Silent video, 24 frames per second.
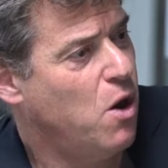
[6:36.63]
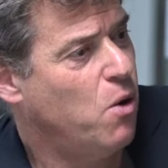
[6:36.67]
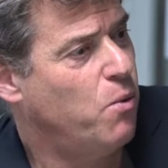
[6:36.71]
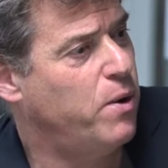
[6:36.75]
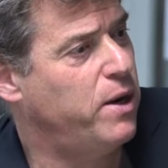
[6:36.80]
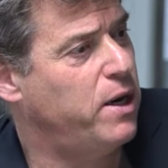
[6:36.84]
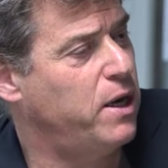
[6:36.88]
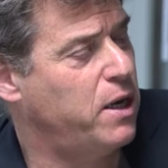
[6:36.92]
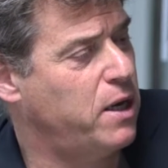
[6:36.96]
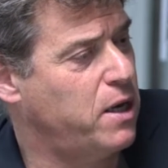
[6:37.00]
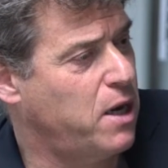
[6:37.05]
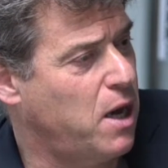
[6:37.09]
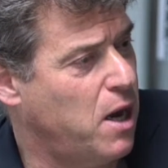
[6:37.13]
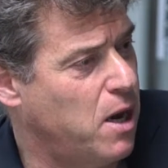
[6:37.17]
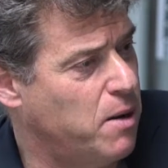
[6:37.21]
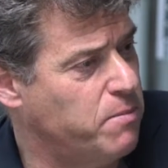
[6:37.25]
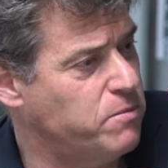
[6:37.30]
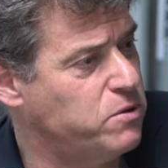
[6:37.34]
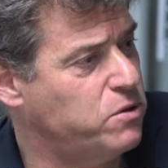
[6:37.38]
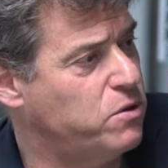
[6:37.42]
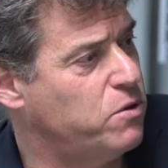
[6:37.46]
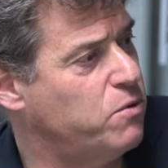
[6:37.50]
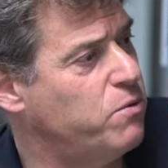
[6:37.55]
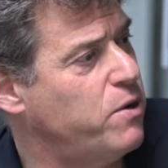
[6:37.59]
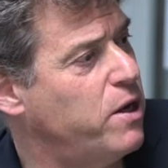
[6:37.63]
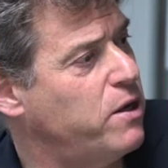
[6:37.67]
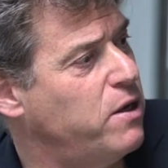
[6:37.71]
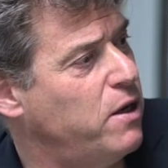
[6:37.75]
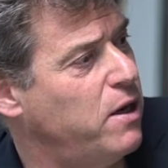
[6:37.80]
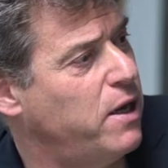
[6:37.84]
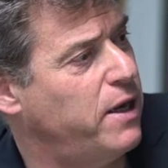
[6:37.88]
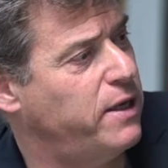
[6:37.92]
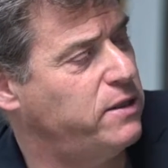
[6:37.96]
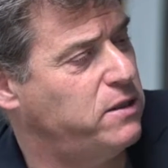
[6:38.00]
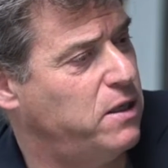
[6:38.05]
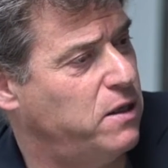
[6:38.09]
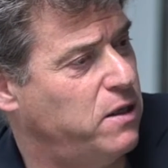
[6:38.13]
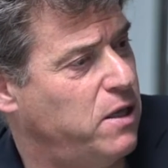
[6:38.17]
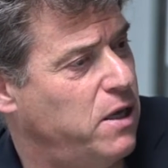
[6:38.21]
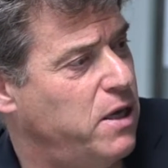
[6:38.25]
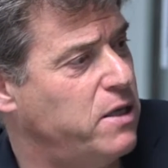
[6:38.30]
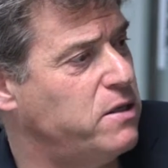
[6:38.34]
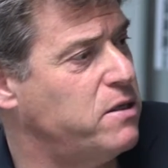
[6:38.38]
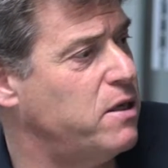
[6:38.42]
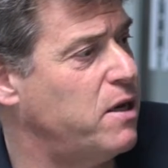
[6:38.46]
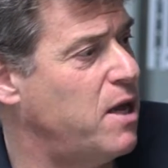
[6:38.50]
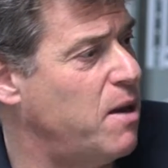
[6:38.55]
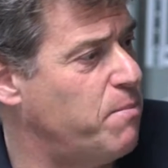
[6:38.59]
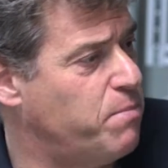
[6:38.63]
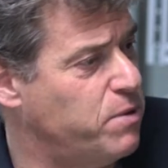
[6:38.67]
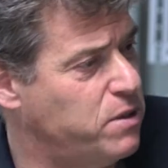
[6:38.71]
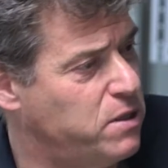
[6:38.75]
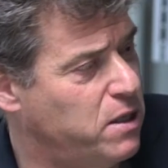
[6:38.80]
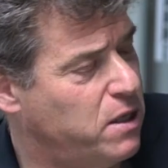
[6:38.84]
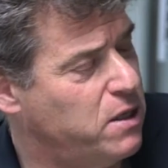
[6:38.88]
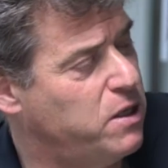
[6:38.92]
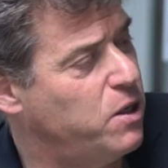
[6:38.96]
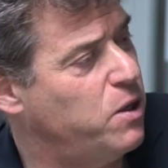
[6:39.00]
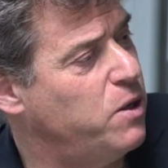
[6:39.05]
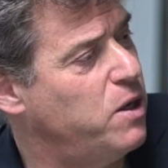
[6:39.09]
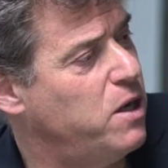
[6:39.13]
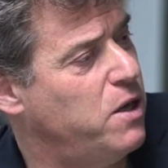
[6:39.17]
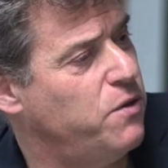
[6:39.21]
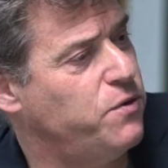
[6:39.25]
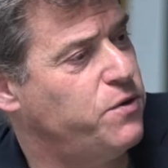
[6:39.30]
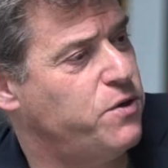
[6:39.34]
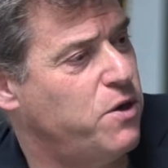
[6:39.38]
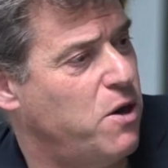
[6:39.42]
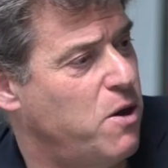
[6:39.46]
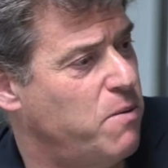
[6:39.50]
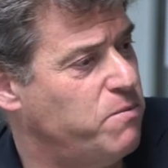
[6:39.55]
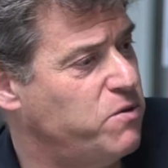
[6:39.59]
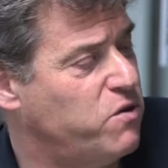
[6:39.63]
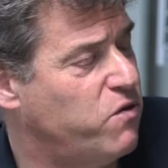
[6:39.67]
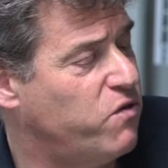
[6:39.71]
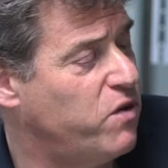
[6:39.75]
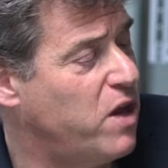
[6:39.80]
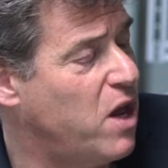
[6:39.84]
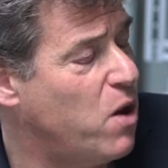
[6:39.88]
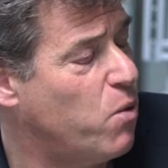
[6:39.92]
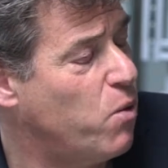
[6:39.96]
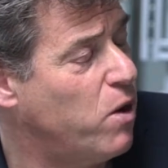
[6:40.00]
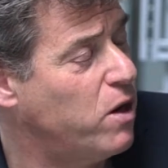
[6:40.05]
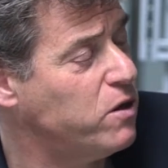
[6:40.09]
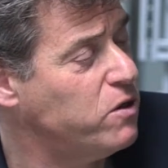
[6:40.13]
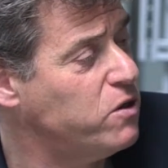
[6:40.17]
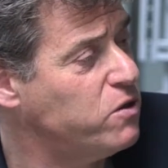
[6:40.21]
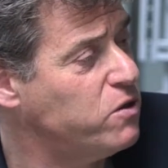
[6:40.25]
when it comes to regulating the internet, particularly in terms of network